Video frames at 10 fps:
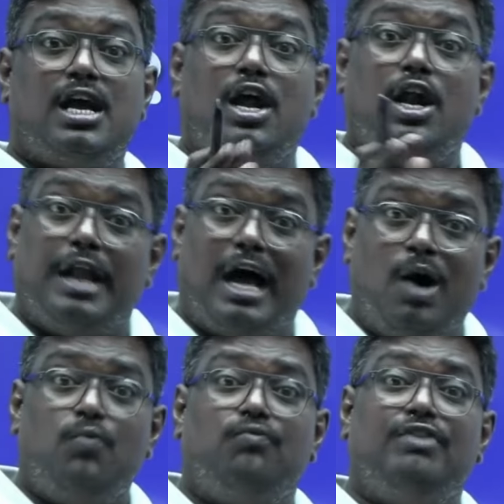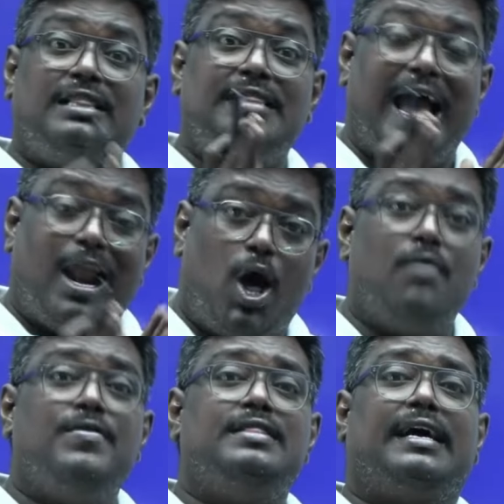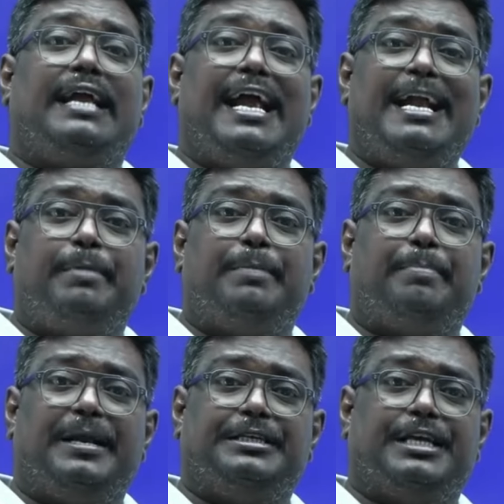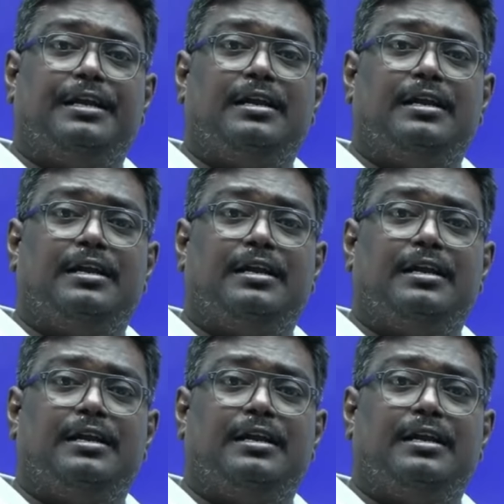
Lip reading: Now, with along with the gate preparation,